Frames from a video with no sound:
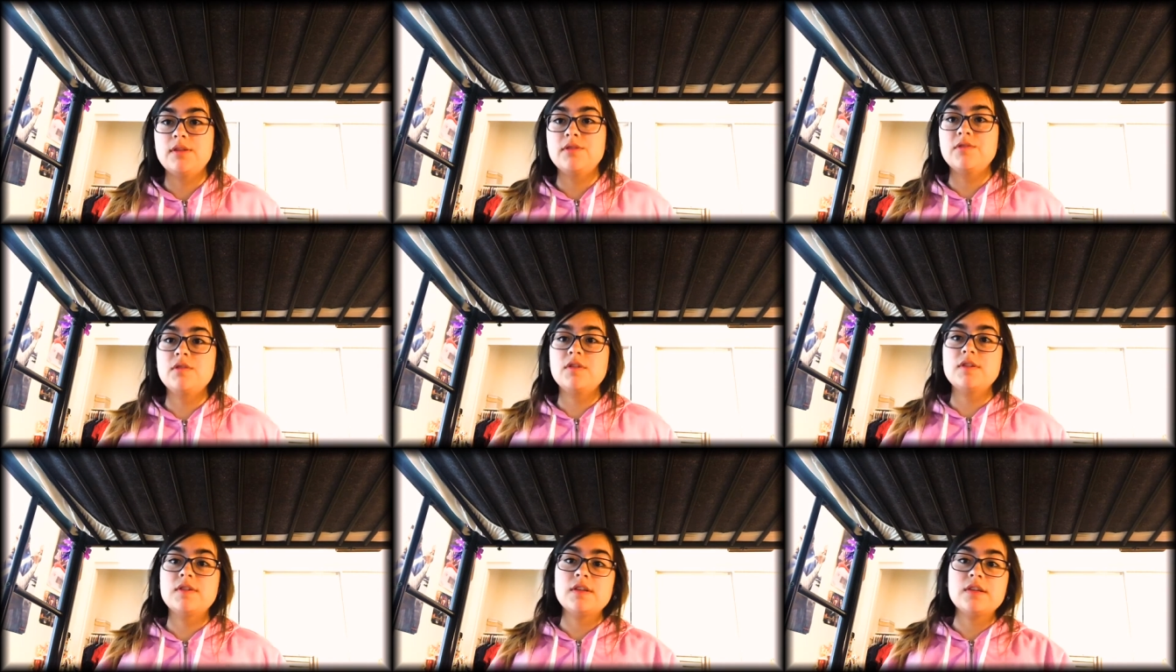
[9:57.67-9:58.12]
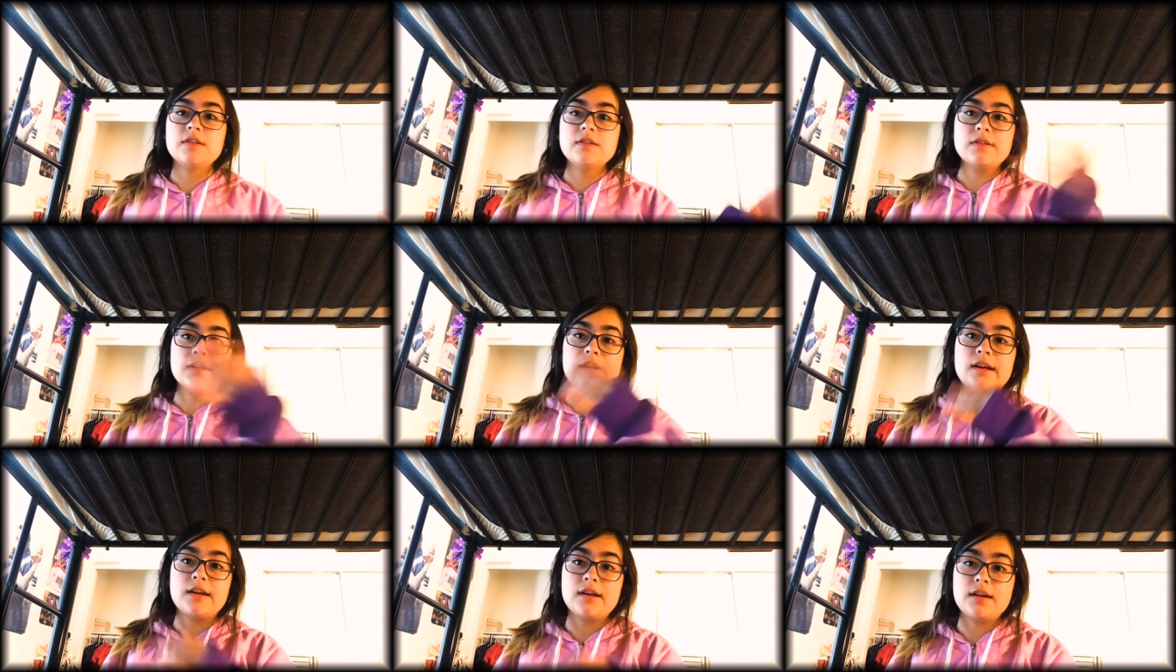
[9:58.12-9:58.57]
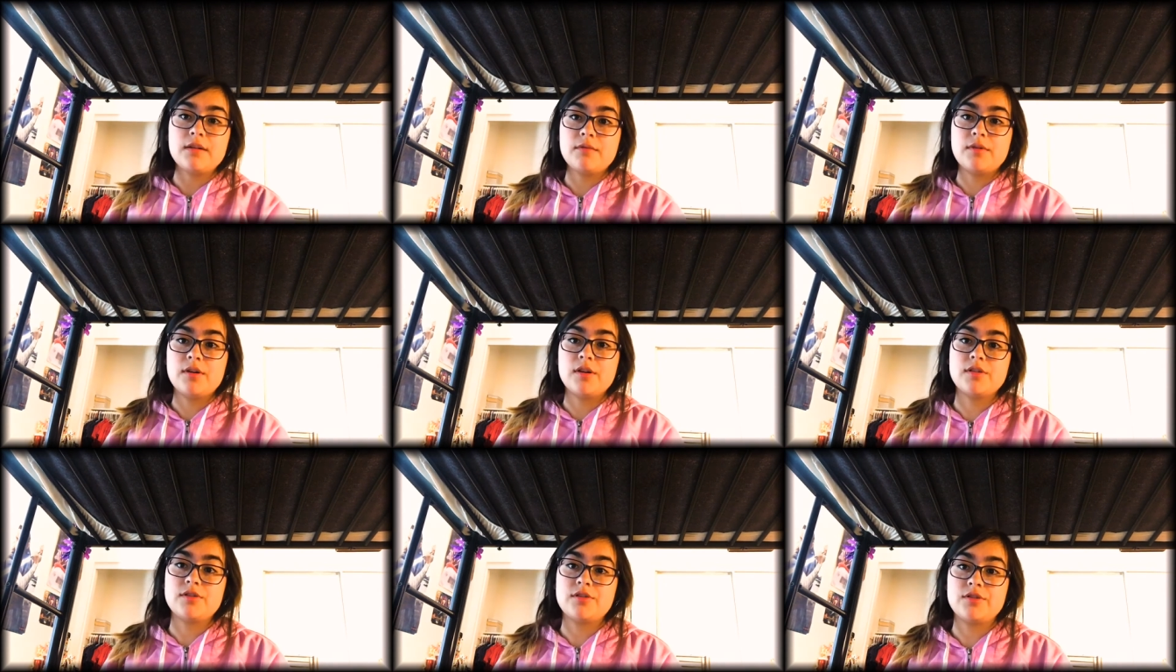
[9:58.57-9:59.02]
So this other guy I
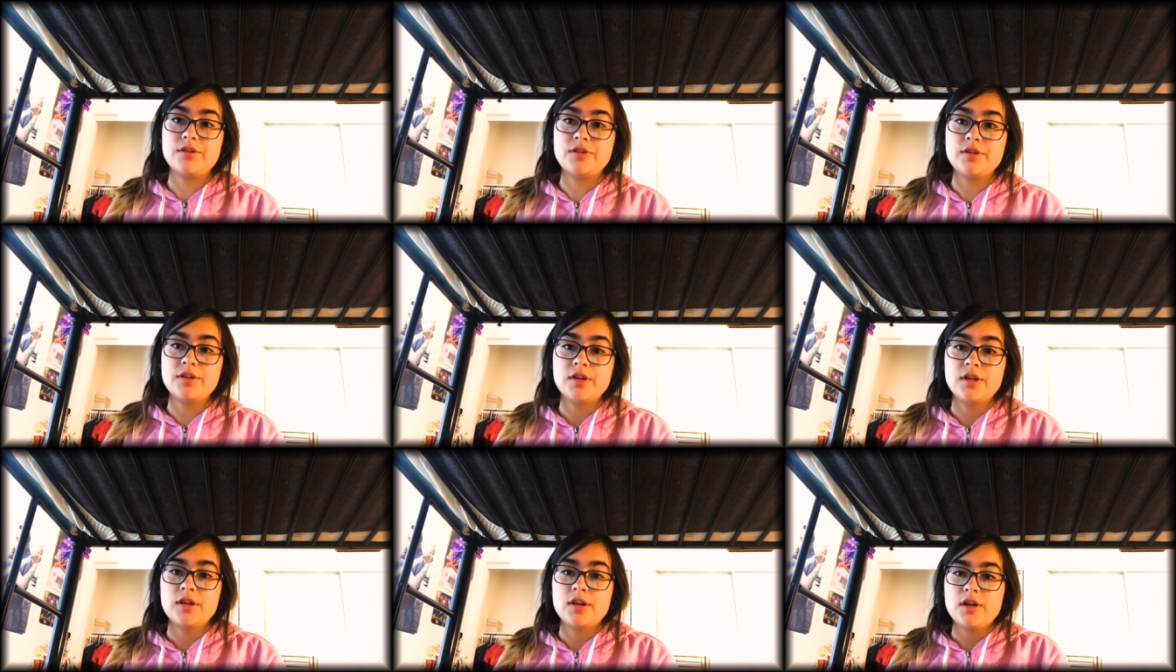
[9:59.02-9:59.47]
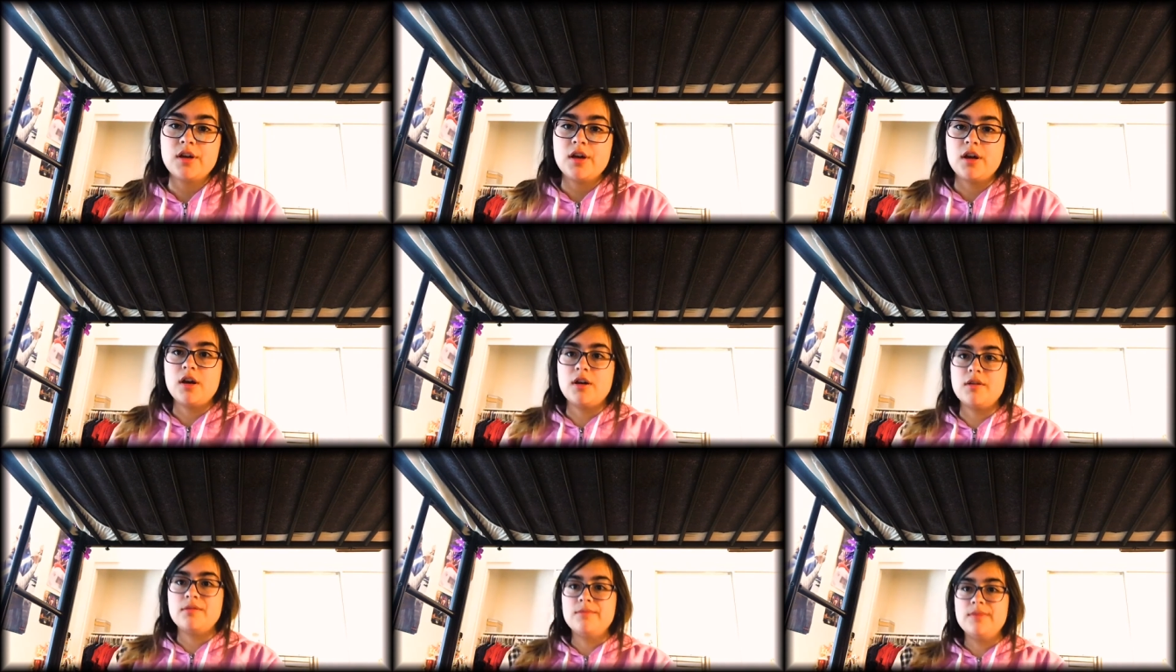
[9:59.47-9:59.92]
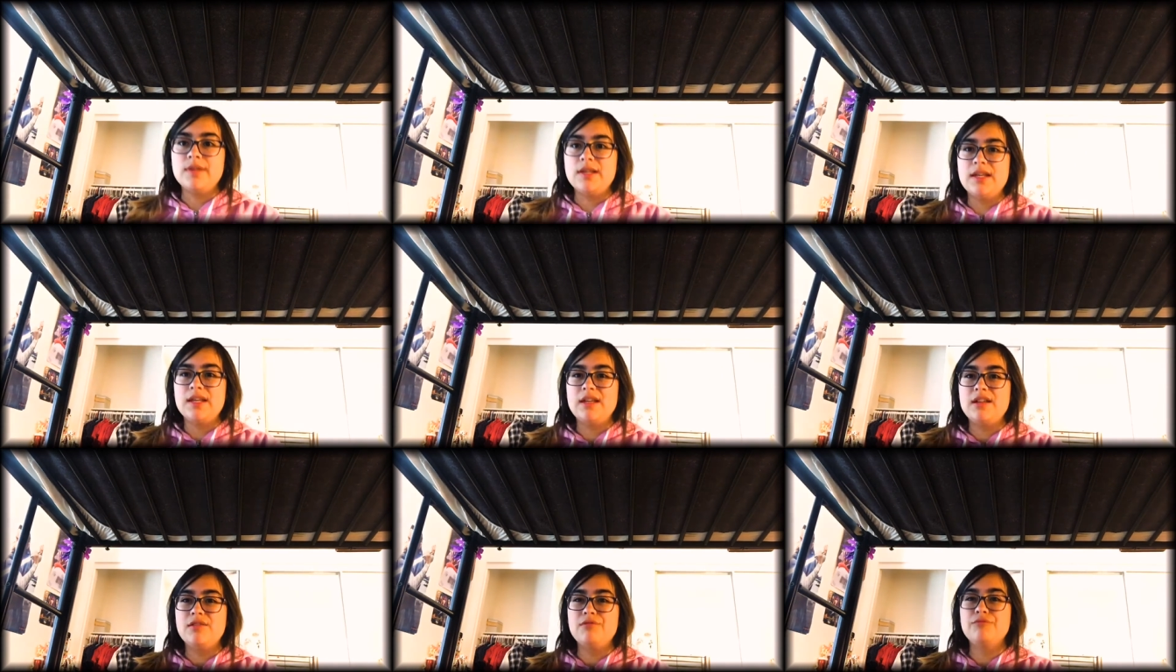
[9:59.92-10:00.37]
watch um,
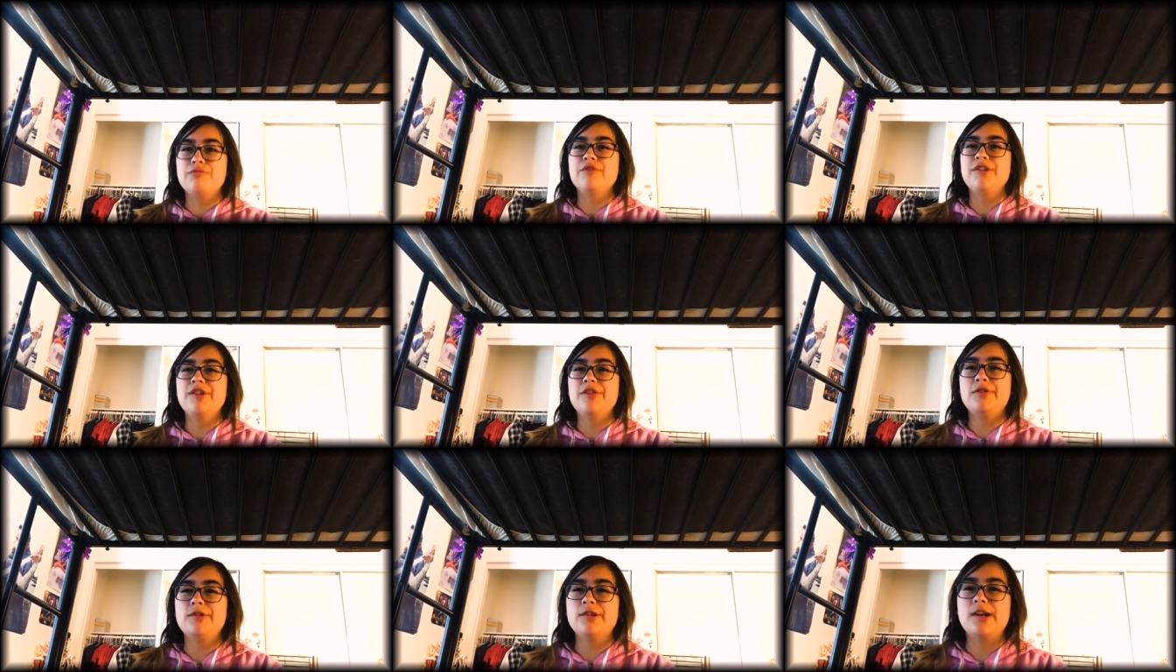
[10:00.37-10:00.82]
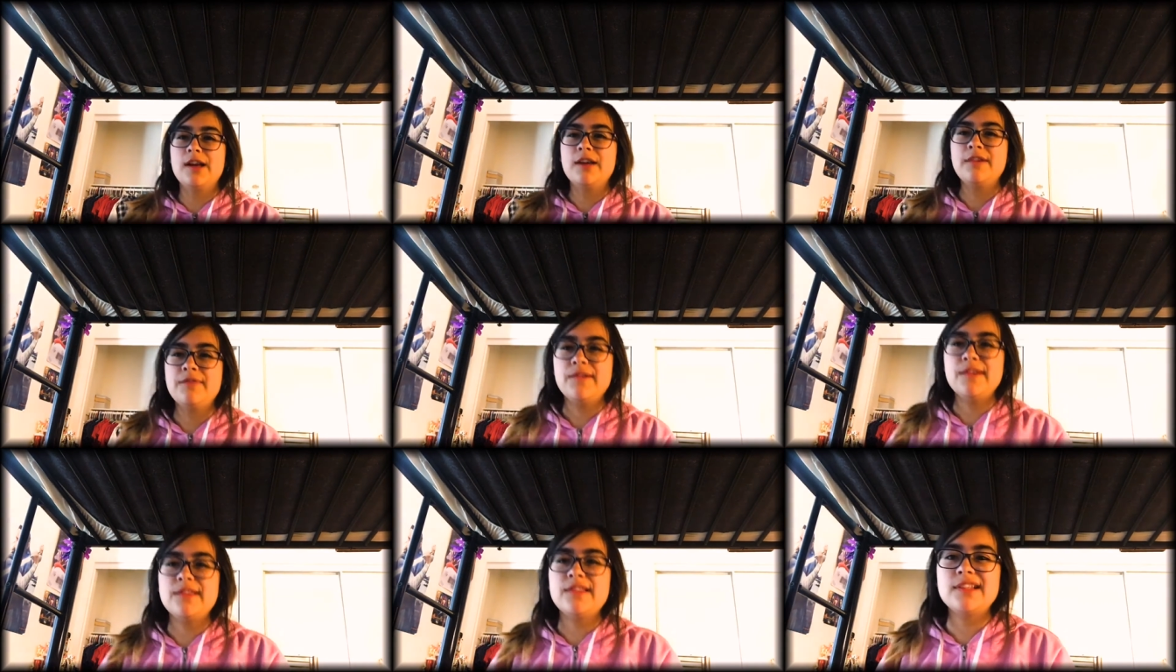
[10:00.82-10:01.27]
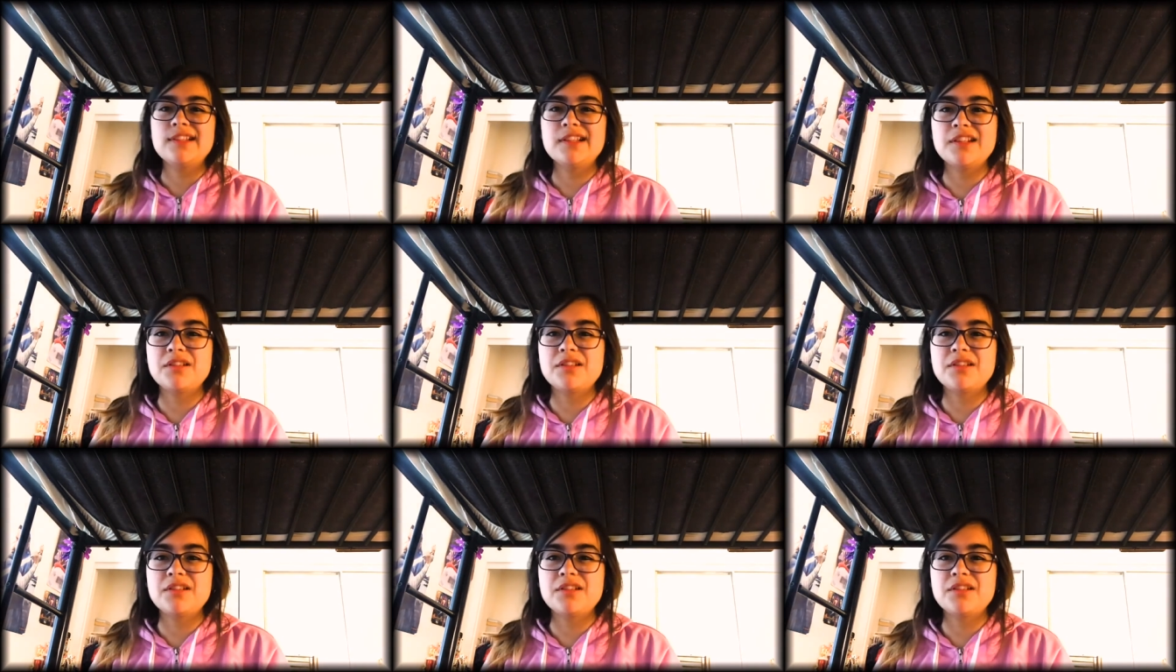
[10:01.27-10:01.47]
in real life, I think